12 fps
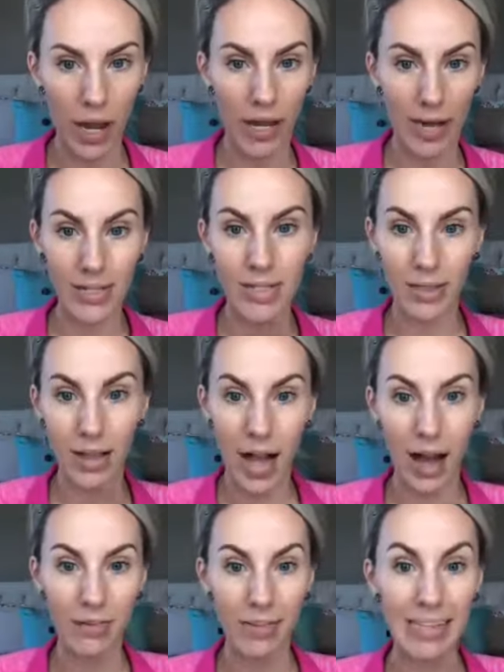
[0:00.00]
And I still
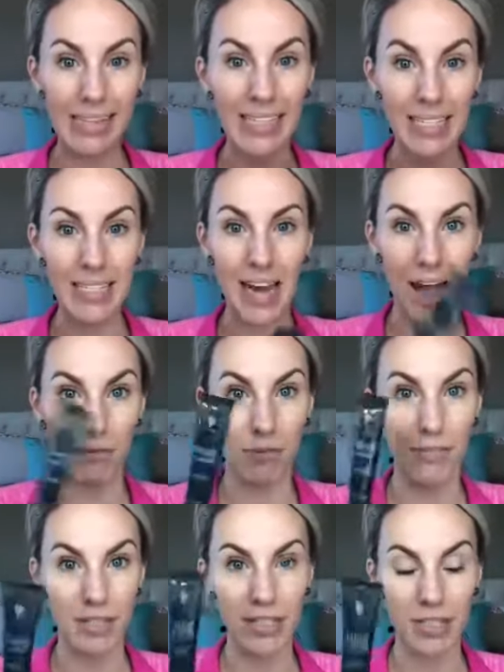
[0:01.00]
have at least half
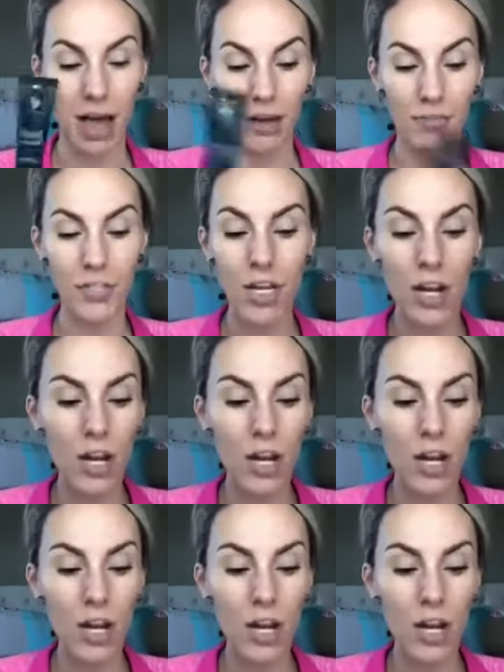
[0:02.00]
of this left.